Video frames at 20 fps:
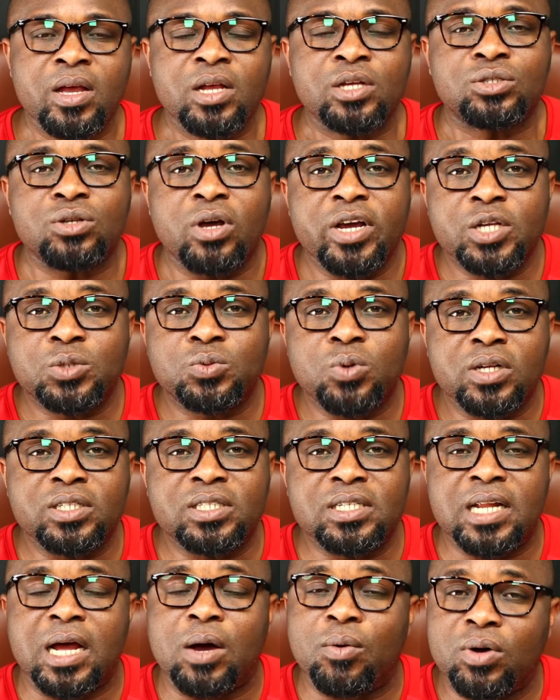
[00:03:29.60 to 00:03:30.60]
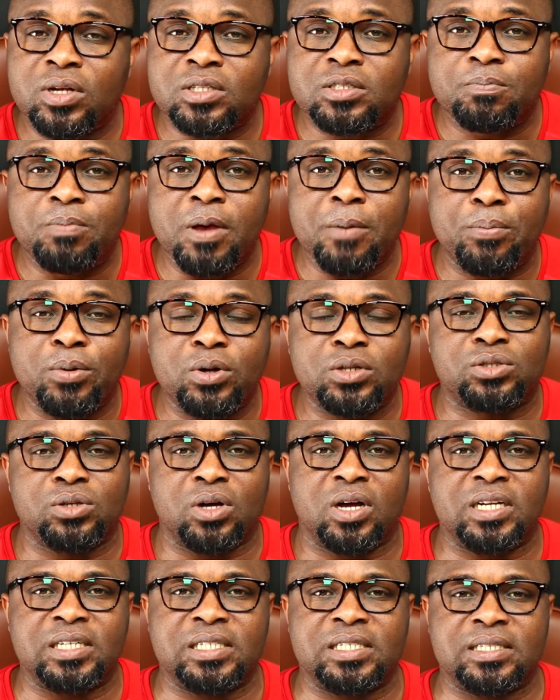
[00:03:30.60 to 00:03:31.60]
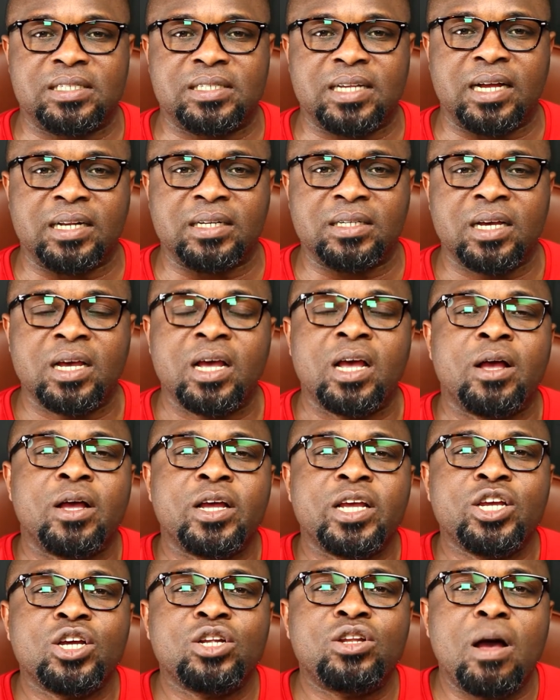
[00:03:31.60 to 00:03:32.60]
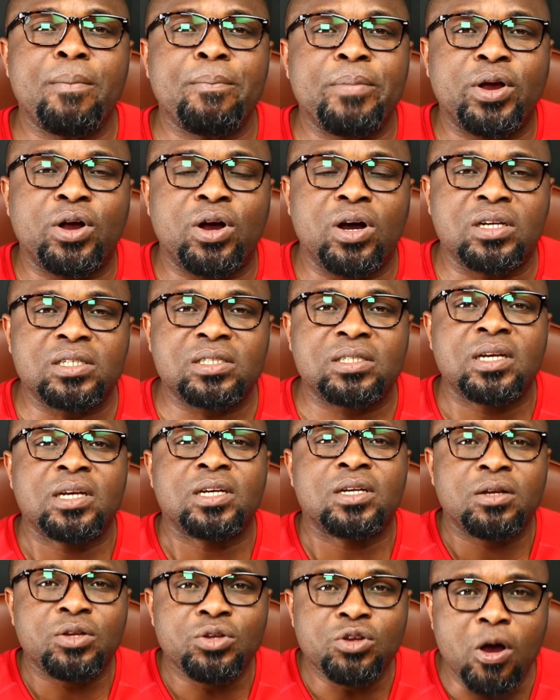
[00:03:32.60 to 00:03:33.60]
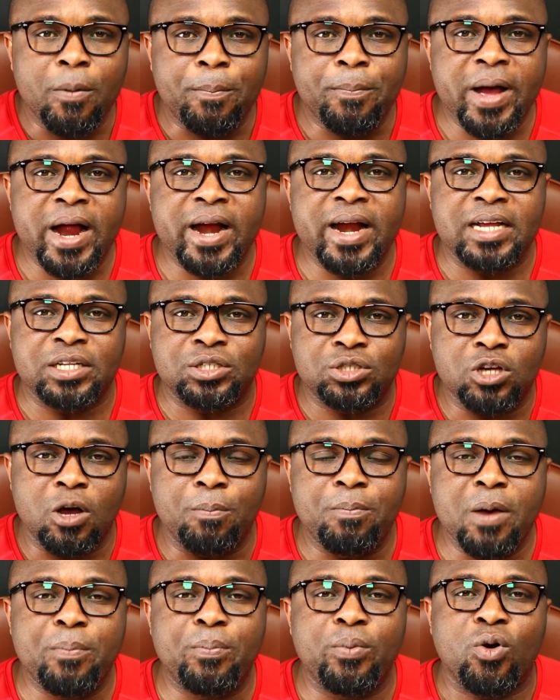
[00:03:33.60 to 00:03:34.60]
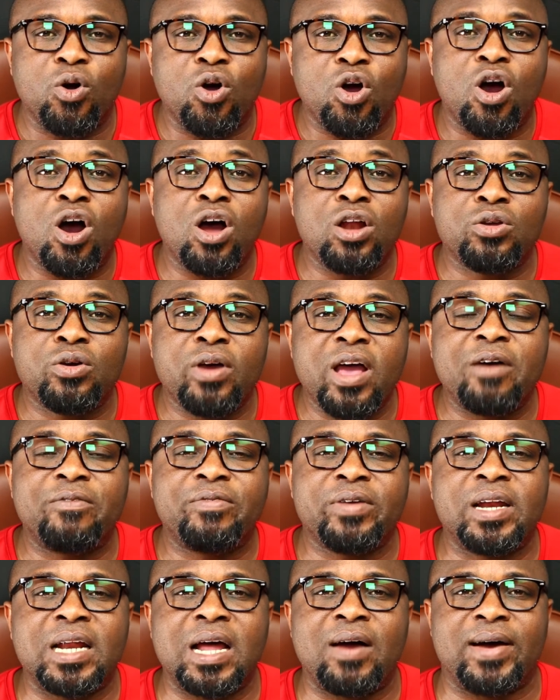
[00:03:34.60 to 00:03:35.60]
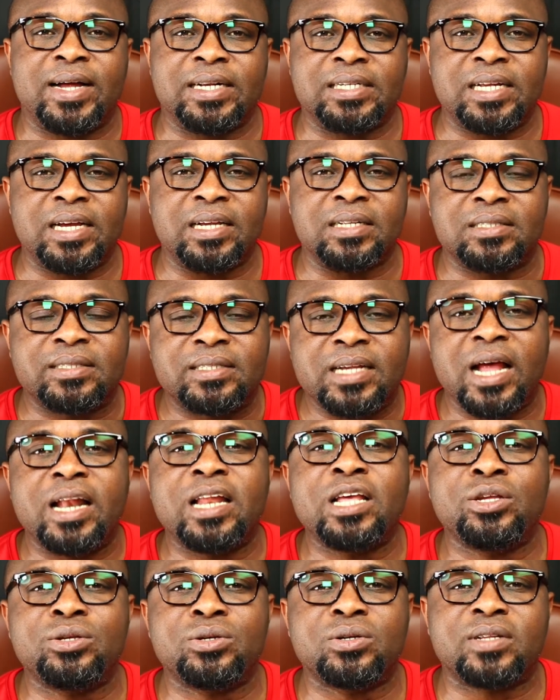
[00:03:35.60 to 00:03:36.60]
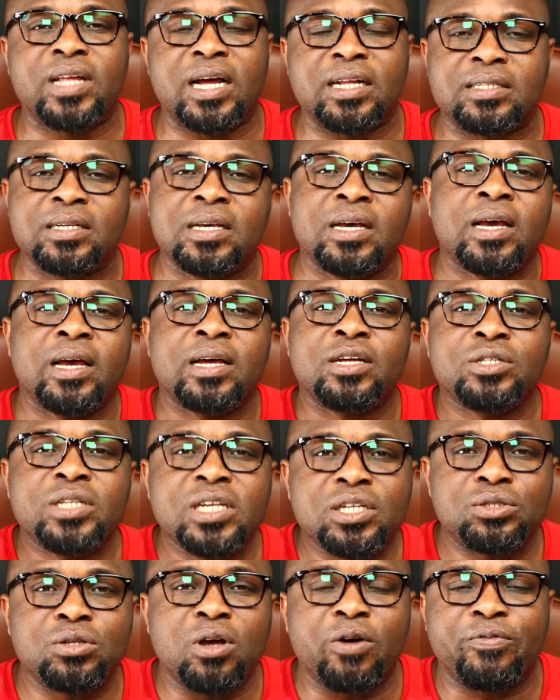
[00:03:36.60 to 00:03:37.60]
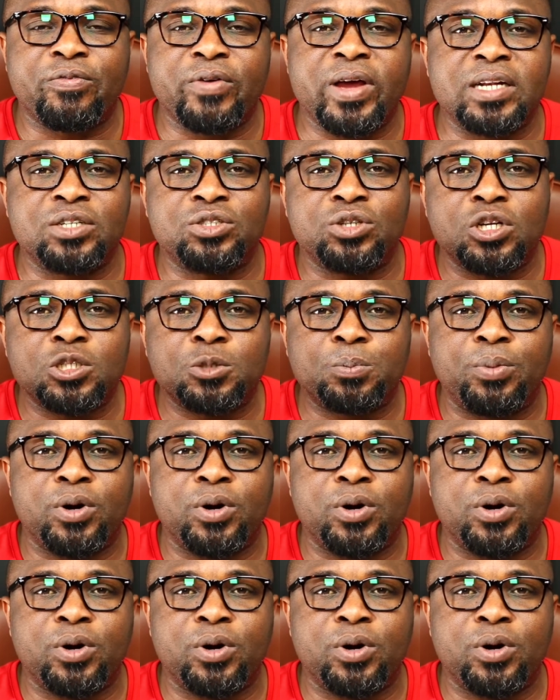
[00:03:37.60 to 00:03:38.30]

So it's one thing I want people to understand. You don't, because your parents, your people call you every now and then, telling you that this your friend just